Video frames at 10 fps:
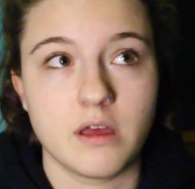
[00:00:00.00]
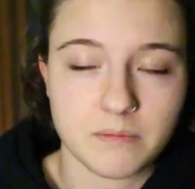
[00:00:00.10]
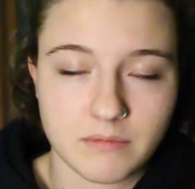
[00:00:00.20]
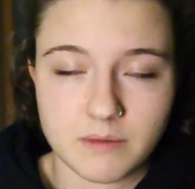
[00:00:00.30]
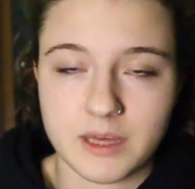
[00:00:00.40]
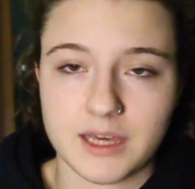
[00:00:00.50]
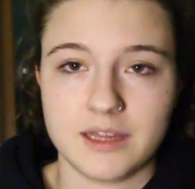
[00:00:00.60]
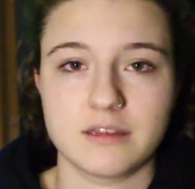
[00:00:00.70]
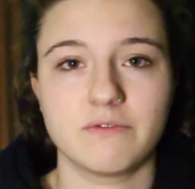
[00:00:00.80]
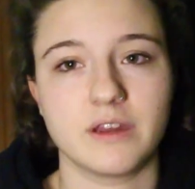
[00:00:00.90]
Me making
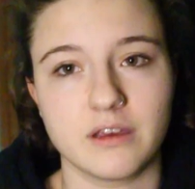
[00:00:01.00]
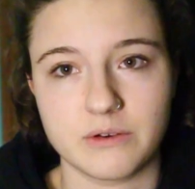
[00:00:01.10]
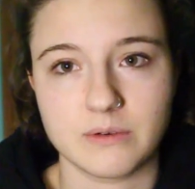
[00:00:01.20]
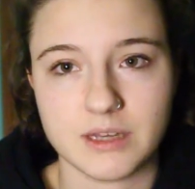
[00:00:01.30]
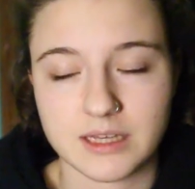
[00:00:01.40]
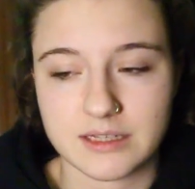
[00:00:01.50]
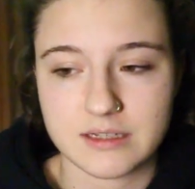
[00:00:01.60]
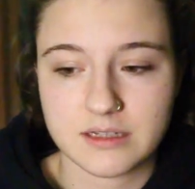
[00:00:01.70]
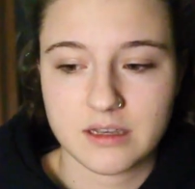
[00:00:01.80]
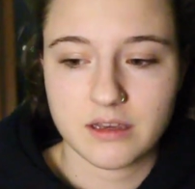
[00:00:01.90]
this video
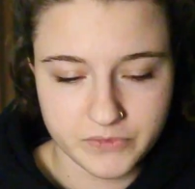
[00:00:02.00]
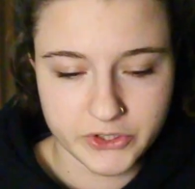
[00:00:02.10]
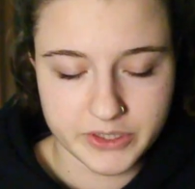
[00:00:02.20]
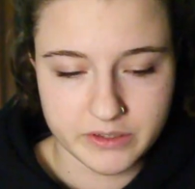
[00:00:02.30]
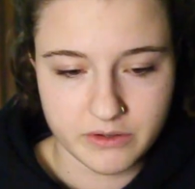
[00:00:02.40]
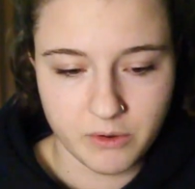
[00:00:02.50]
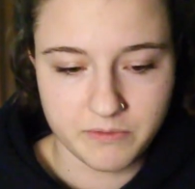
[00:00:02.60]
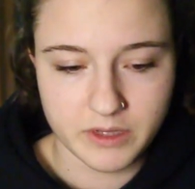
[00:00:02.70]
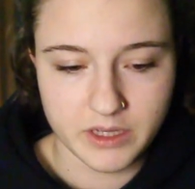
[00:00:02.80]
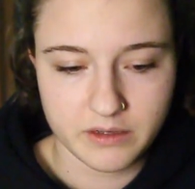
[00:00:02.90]
is just
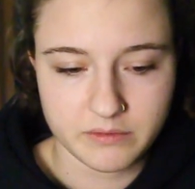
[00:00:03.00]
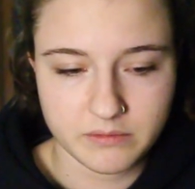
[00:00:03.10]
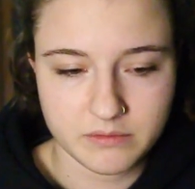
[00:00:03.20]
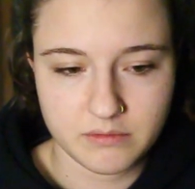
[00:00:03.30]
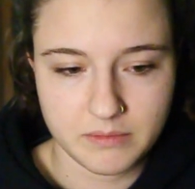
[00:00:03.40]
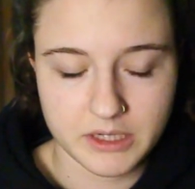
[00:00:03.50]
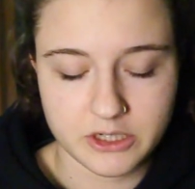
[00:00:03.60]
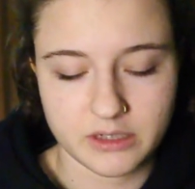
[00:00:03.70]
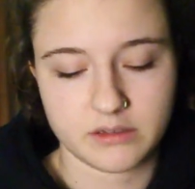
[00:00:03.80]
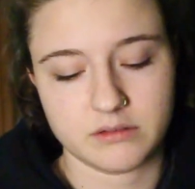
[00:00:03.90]
hopefully
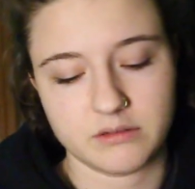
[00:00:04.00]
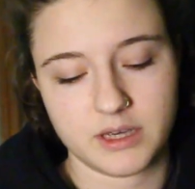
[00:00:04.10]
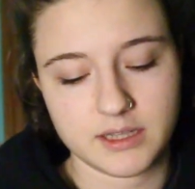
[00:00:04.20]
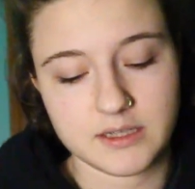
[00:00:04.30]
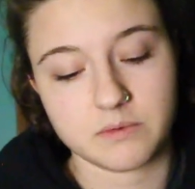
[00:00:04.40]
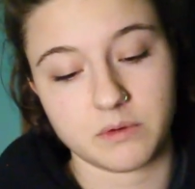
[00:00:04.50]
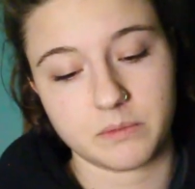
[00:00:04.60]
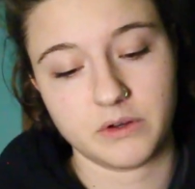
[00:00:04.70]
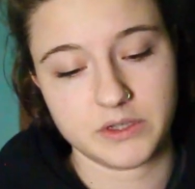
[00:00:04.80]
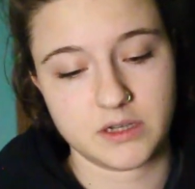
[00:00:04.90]
reaching at least one
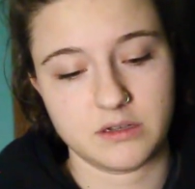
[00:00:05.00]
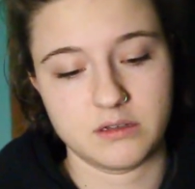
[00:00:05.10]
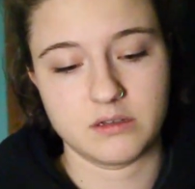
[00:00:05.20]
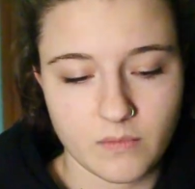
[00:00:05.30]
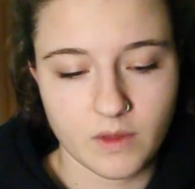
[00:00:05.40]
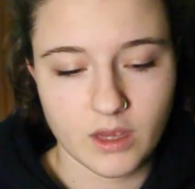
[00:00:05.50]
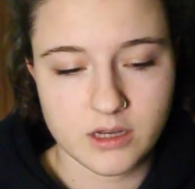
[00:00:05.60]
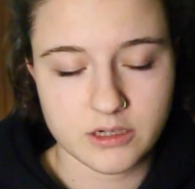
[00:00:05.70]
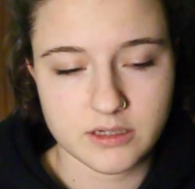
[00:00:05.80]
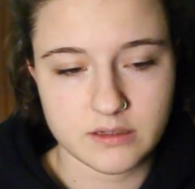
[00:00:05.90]
person,
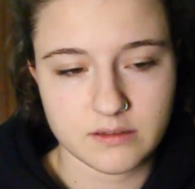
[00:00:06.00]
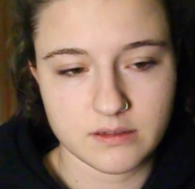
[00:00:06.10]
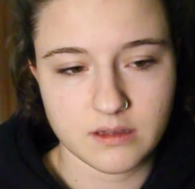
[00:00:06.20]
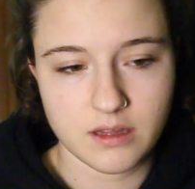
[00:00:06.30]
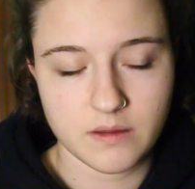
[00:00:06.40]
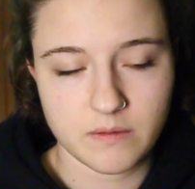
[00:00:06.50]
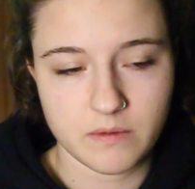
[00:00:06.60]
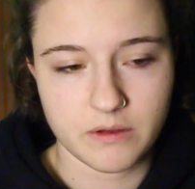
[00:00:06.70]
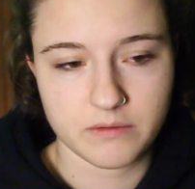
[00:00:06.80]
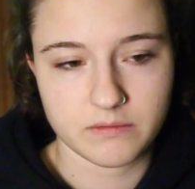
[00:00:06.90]
and just let them
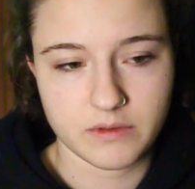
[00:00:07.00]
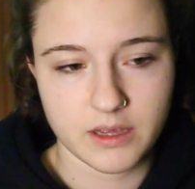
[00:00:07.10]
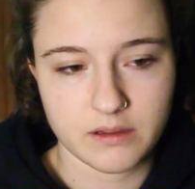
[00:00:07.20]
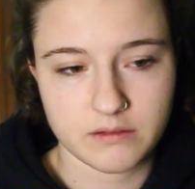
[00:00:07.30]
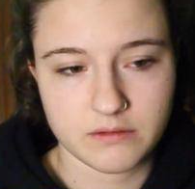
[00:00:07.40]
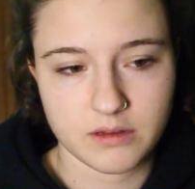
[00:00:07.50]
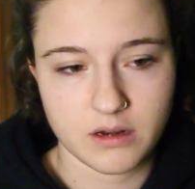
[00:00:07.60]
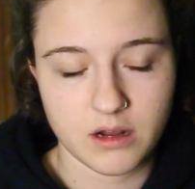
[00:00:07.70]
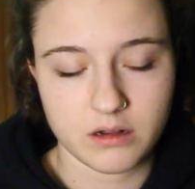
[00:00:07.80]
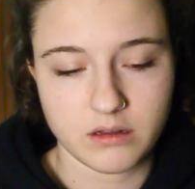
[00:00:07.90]
know that they're
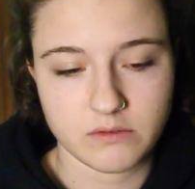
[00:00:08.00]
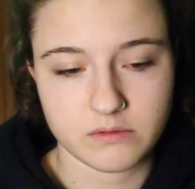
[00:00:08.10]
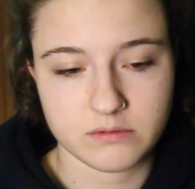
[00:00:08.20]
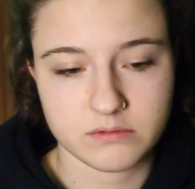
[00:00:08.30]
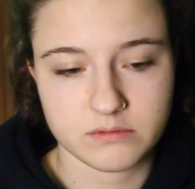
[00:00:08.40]
not alone.